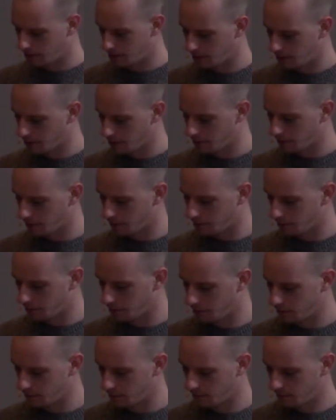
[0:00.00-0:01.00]

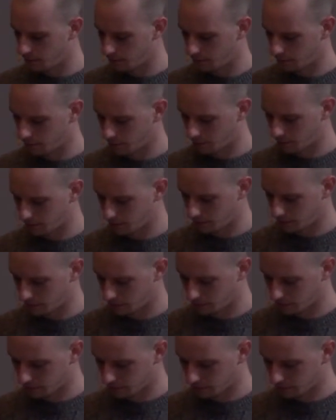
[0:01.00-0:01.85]
Nothing is said.